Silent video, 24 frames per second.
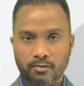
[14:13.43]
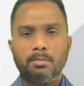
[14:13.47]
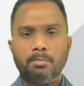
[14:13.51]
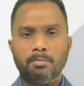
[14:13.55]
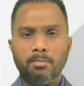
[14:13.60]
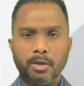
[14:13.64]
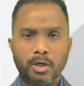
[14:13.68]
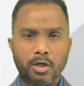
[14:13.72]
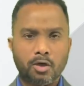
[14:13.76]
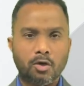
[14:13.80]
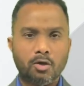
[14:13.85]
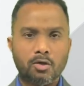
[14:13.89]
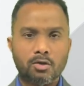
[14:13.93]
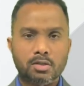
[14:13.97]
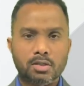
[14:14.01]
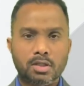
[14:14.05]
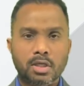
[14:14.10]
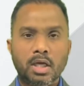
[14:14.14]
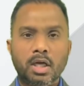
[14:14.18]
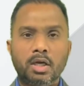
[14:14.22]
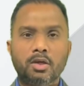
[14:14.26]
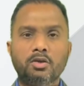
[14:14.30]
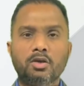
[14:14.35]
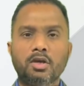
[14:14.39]
Because
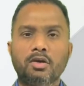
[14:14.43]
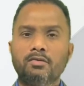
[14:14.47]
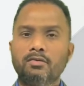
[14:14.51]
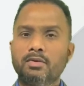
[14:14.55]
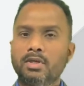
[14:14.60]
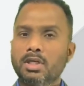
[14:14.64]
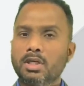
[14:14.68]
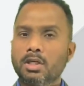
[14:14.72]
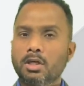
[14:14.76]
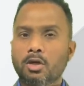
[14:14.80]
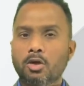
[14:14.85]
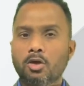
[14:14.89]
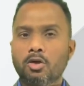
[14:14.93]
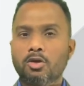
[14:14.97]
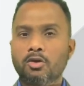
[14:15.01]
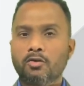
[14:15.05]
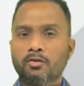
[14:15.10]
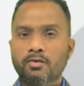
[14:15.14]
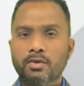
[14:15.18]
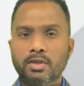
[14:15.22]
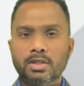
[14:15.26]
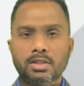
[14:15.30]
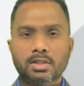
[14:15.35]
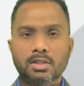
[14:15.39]
you have done a lot of
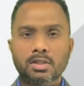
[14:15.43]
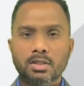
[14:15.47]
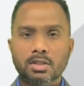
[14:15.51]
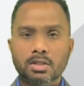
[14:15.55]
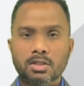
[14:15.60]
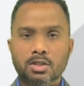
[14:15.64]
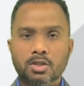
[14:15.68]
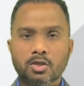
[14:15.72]
research,